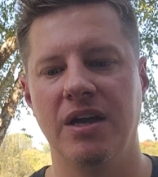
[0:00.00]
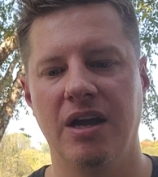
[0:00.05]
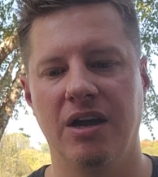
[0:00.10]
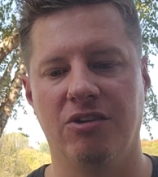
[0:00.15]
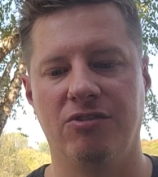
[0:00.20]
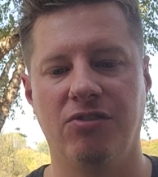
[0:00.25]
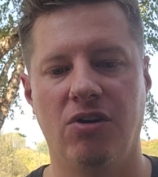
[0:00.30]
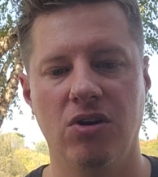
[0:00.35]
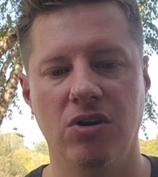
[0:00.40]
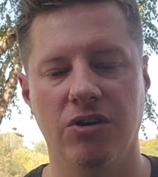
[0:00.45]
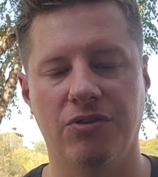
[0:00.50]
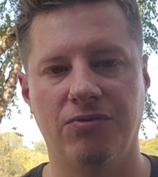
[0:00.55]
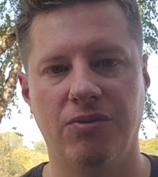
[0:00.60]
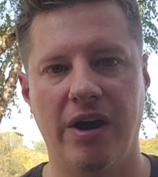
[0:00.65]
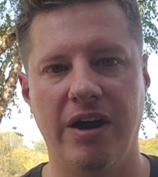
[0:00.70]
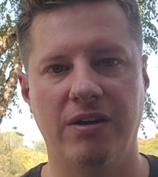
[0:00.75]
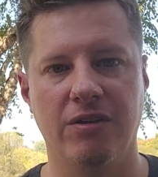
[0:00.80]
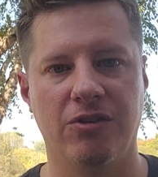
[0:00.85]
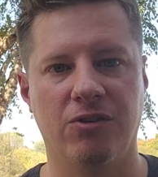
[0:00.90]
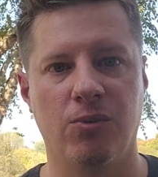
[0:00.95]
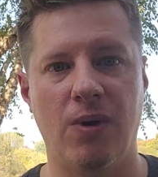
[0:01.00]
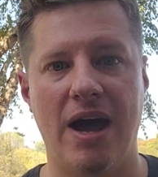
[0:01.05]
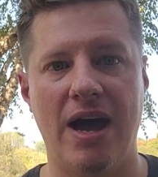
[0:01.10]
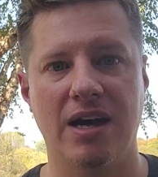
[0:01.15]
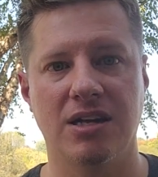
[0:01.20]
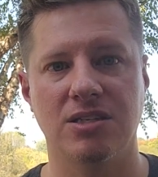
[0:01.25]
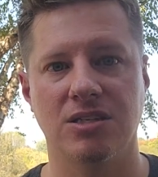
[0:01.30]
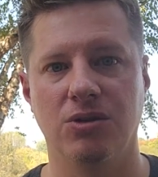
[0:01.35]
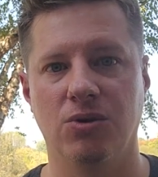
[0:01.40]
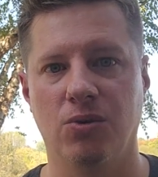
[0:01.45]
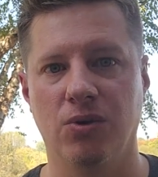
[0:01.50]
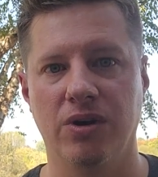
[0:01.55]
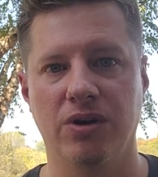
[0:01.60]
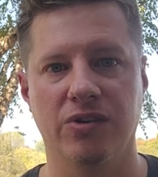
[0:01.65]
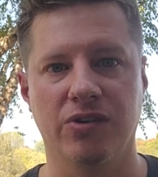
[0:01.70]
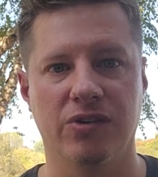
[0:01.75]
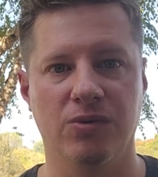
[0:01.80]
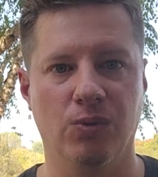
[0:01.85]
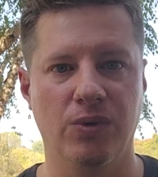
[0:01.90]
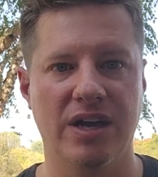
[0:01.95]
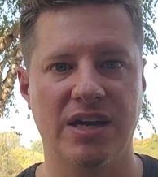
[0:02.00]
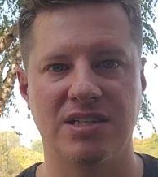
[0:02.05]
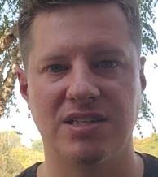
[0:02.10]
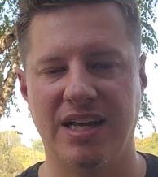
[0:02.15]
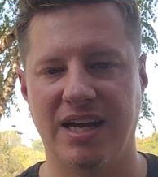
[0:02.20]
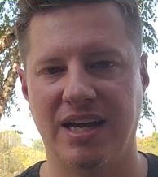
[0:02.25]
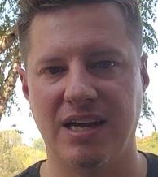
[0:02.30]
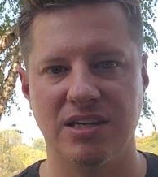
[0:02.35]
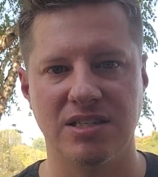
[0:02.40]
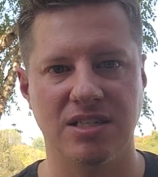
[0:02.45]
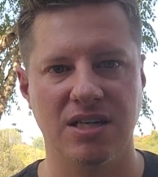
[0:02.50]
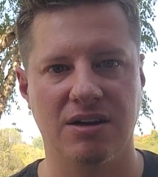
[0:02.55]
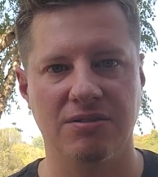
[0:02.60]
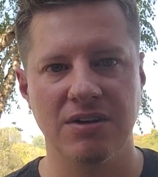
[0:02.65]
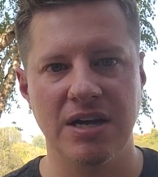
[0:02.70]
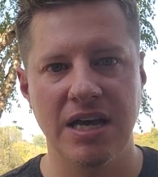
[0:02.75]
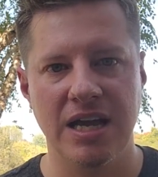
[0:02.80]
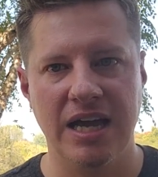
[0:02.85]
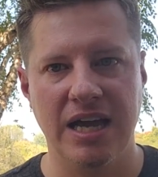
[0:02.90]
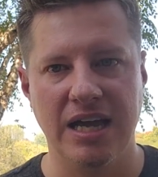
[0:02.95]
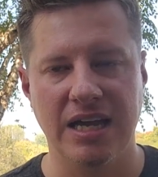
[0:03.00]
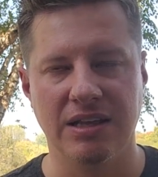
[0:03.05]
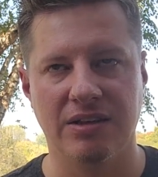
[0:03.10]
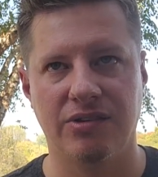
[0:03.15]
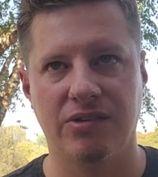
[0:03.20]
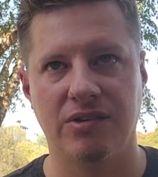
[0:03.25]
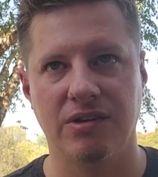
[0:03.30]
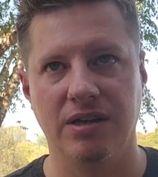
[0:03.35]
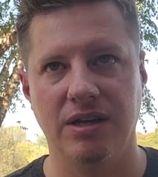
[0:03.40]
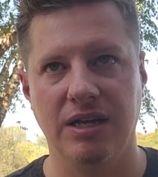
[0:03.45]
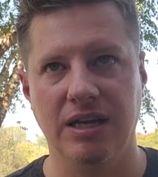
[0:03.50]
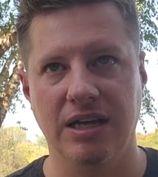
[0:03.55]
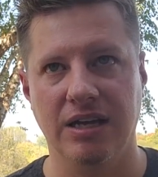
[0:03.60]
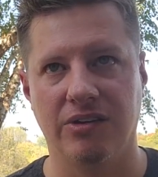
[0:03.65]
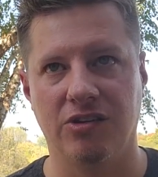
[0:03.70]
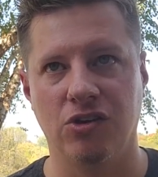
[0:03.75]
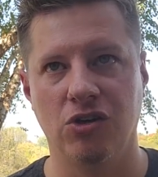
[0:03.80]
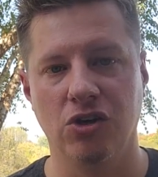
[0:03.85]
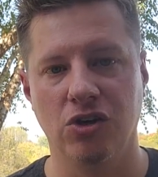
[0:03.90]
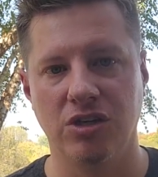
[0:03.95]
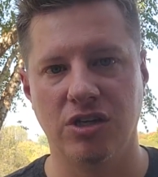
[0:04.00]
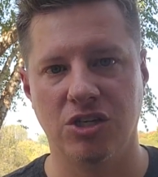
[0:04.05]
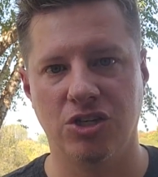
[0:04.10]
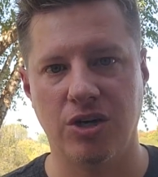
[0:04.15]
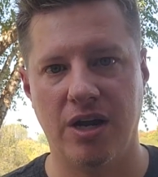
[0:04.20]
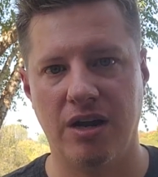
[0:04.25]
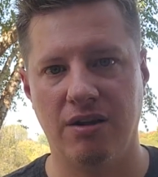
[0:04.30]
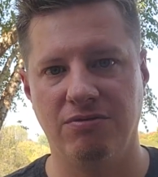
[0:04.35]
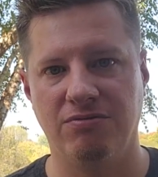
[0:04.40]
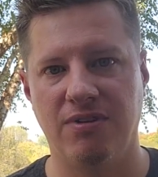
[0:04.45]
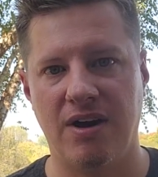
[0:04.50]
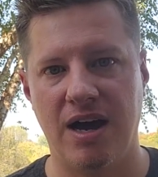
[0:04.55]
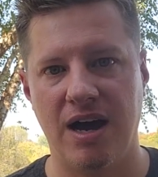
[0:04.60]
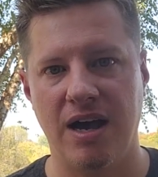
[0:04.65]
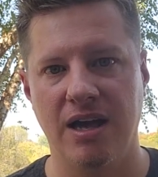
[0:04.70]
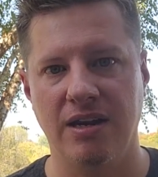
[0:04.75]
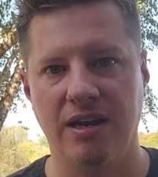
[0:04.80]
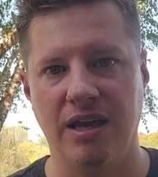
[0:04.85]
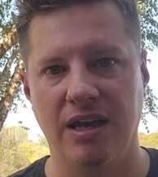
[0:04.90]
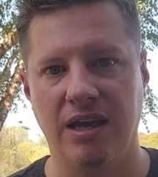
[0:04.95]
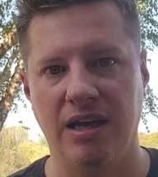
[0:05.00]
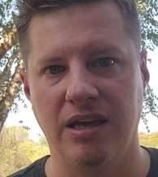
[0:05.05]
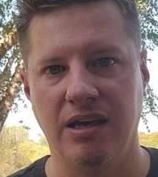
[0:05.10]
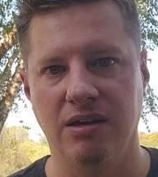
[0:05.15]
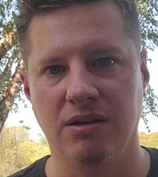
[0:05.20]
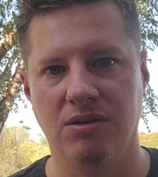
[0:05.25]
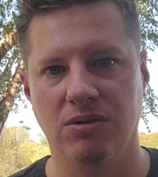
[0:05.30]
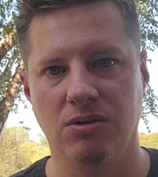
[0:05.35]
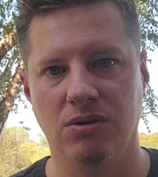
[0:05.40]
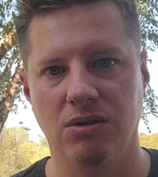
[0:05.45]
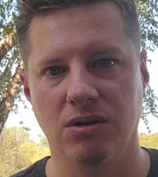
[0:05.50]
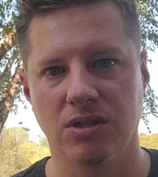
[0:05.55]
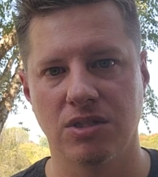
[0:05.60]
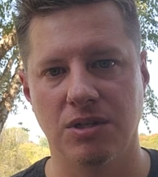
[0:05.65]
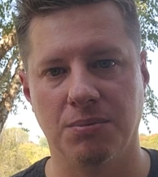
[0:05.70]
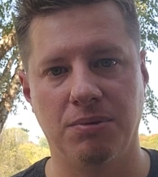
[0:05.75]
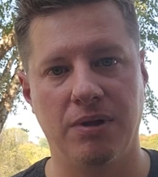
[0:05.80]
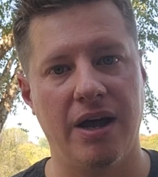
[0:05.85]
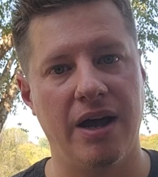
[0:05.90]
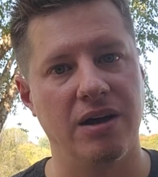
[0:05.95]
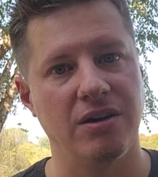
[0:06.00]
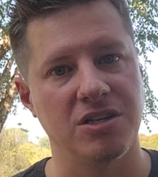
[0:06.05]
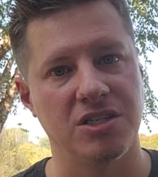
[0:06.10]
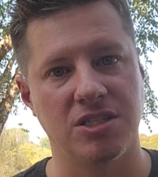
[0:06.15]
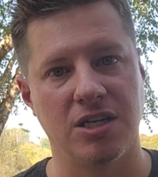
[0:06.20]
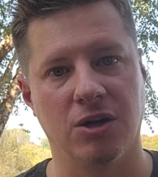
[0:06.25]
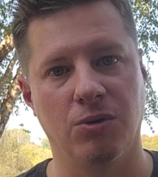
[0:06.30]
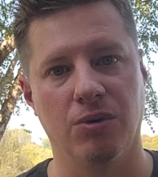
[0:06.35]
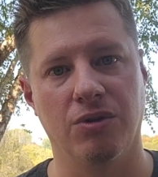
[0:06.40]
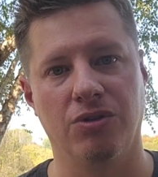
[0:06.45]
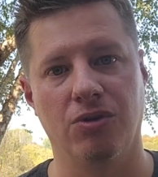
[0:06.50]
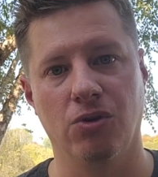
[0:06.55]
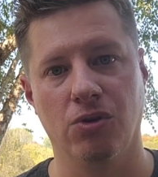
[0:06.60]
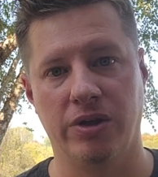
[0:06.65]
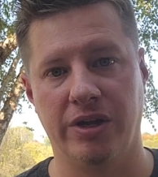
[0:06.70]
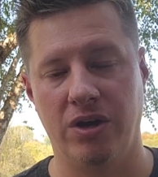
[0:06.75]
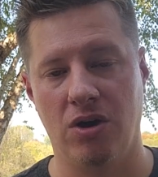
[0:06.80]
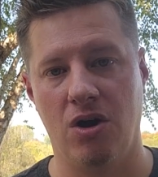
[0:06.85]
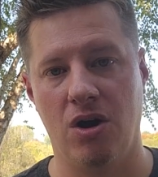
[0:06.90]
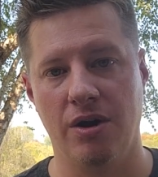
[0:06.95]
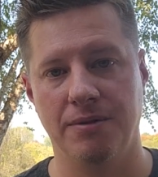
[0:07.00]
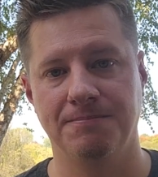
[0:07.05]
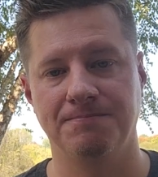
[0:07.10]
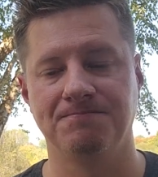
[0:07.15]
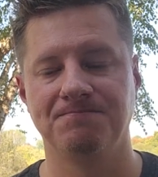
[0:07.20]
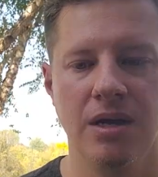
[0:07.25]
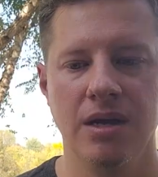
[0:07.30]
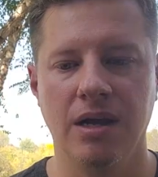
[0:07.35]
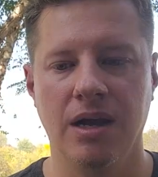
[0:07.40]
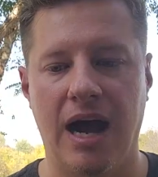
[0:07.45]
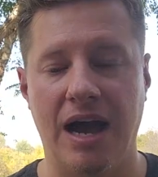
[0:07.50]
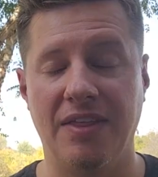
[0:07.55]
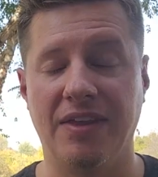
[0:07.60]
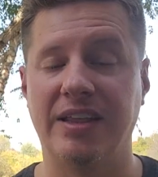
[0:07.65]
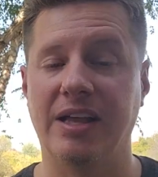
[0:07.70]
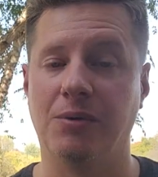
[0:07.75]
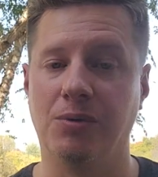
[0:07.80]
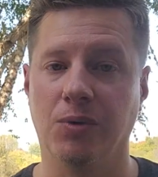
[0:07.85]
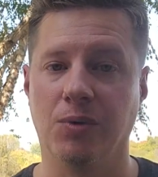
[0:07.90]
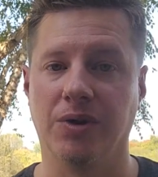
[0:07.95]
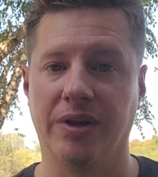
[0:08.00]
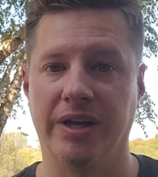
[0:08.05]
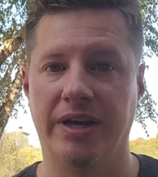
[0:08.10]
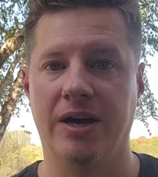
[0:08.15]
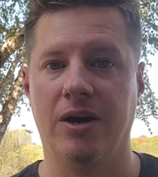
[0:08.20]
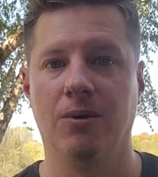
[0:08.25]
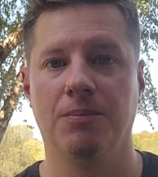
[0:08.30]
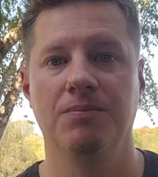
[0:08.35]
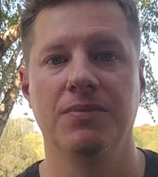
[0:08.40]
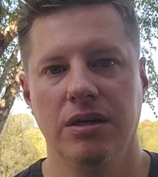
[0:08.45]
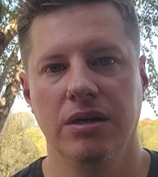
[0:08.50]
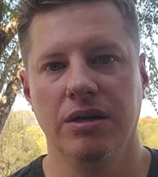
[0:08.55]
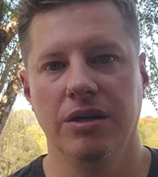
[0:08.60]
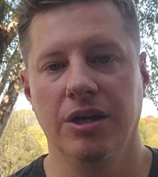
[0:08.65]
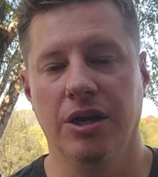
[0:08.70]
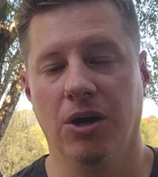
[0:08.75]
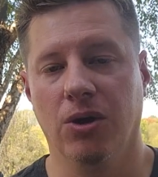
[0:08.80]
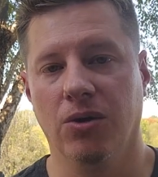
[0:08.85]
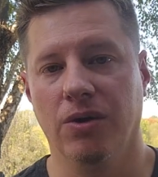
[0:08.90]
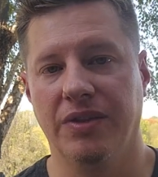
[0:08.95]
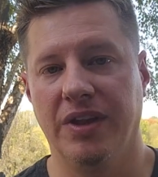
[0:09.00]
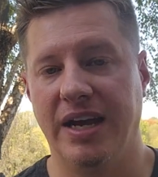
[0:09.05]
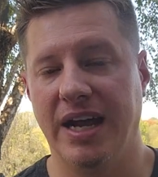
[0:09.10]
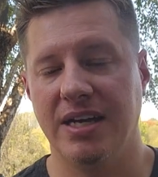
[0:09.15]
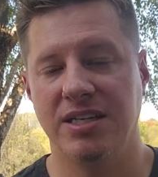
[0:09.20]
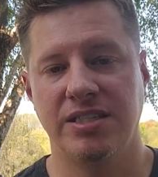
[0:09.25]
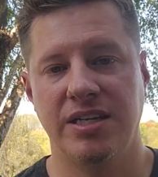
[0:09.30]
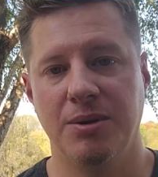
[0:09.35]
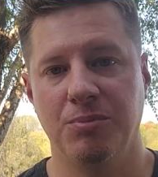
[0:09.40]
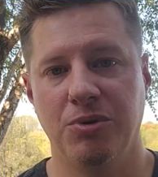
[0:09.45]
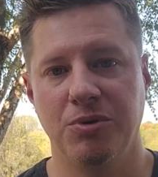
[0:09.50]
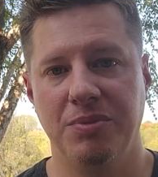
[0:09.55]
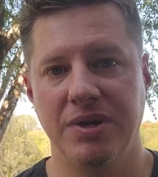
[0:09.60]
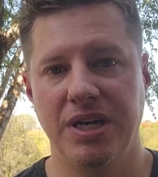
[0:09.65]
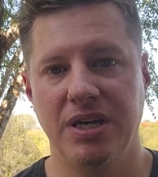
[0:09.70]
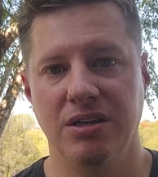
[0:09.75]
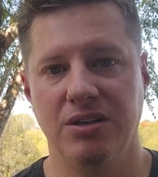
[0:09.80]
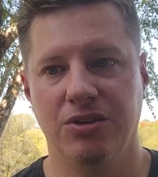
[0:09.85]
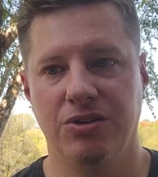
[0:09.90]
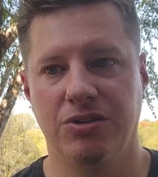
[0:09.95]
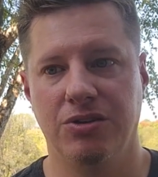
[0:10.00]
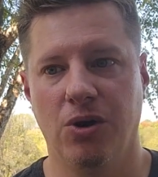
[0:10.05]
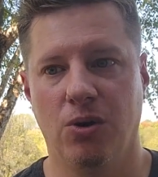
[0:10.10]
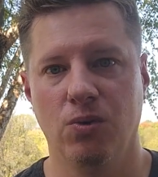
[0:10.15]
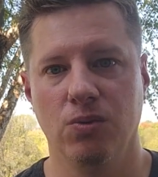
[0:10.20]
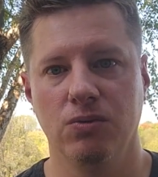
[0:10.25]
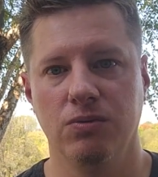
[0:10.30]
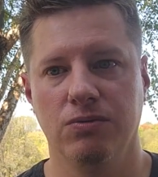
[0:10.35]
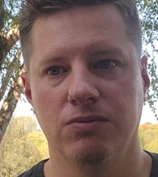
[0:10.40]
as far as fragrance wax and oils and wicks and that kind of stuff, it's it's good to try to find a supplier to stick with early on. I think that will really help. You know, the next tip would be don't